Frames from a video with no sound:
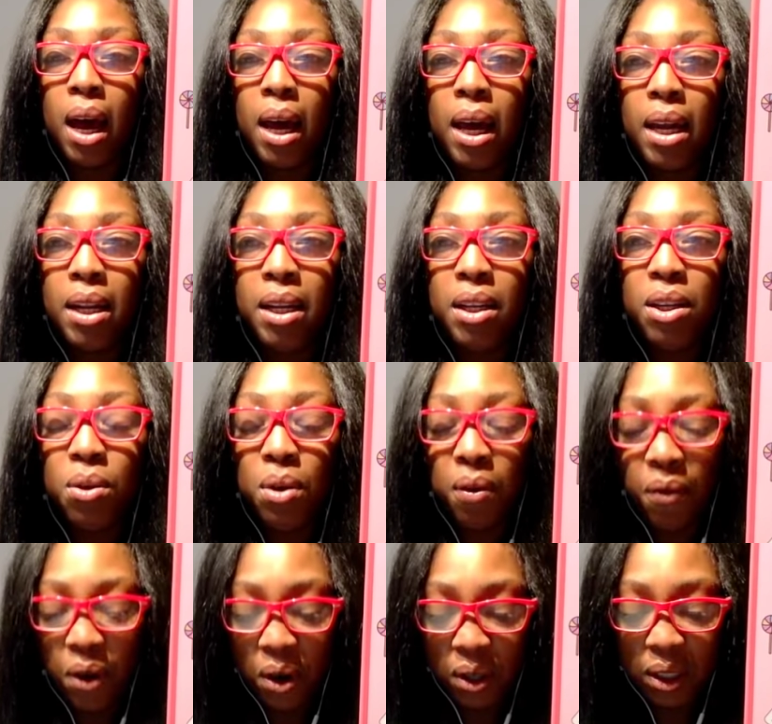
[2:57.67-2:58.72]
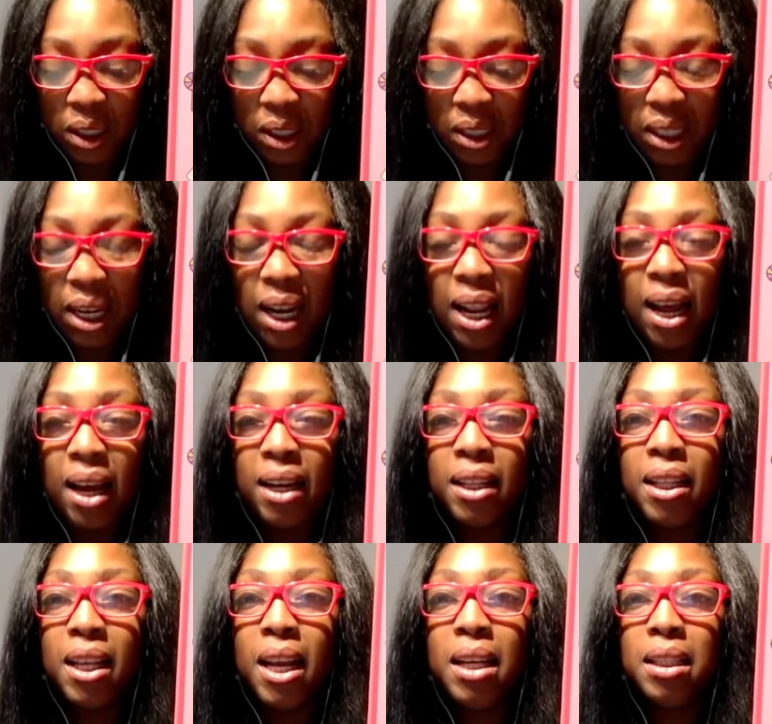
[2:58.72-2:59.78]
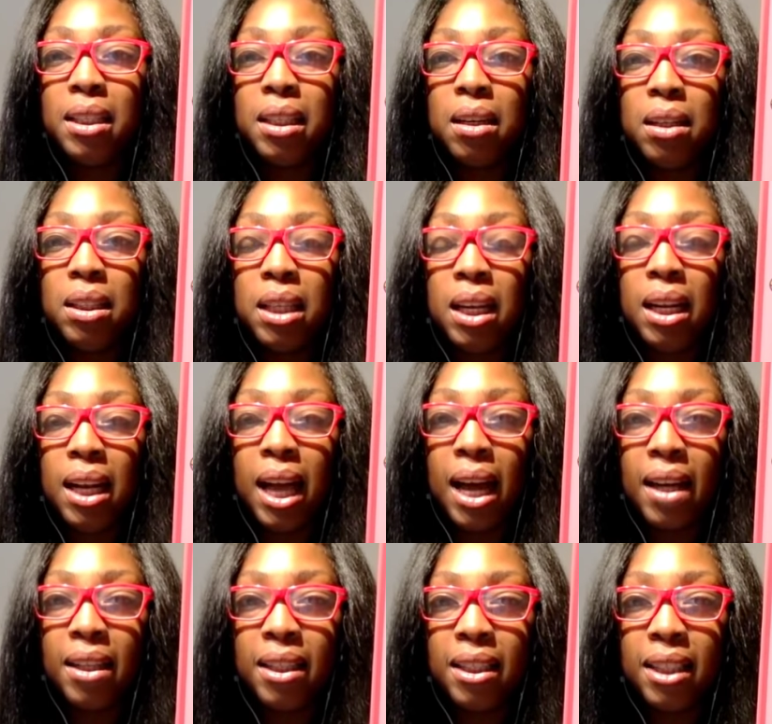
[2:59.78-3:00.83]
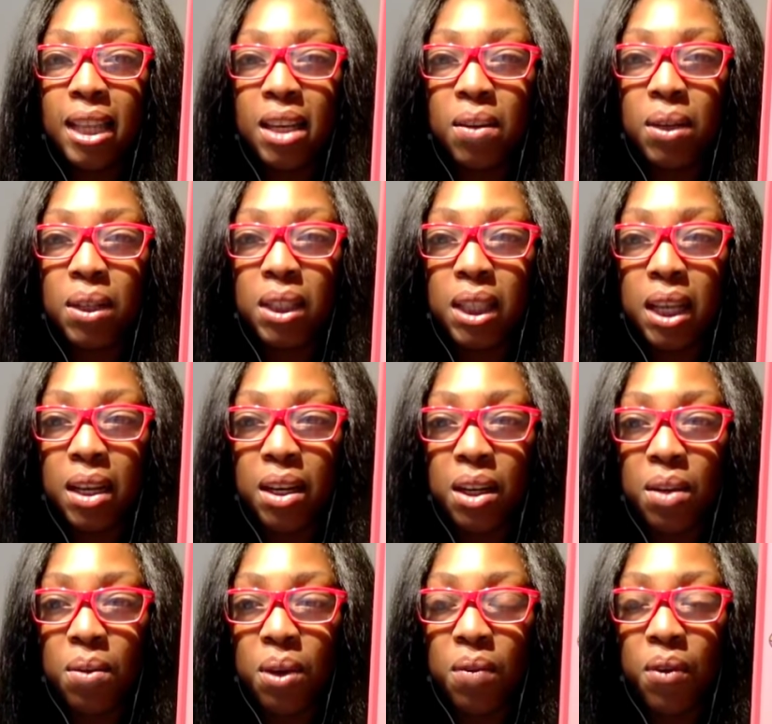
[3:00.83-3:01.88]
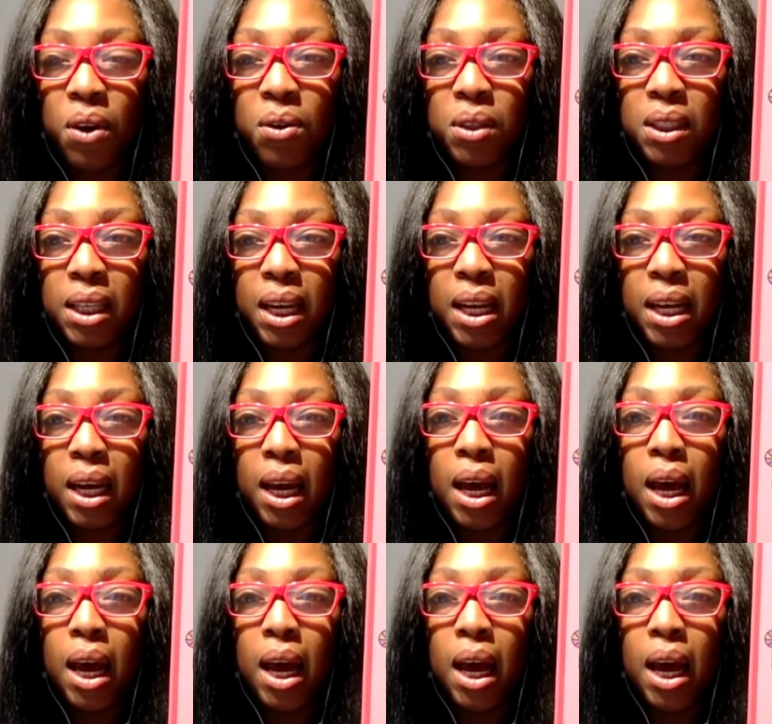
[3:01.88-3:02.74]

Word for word: In the universe, there's a lot of things, there's a lot of secrets in the universe, and